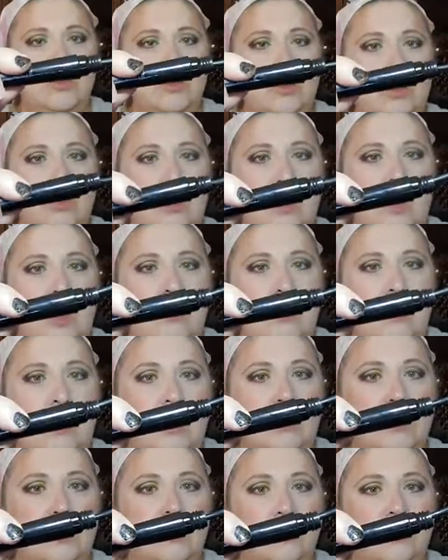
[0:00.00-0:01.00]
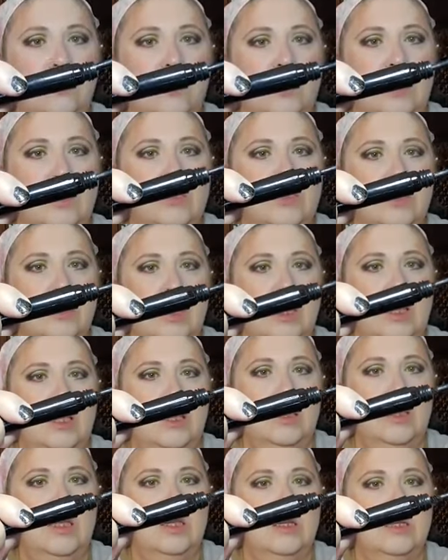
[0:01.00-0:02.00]
pull it out and twist like
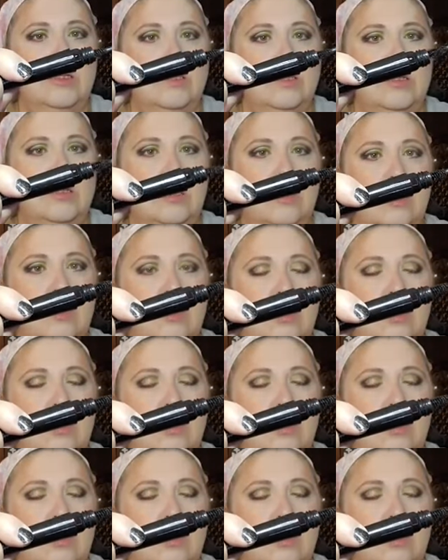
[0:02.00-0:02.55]
this.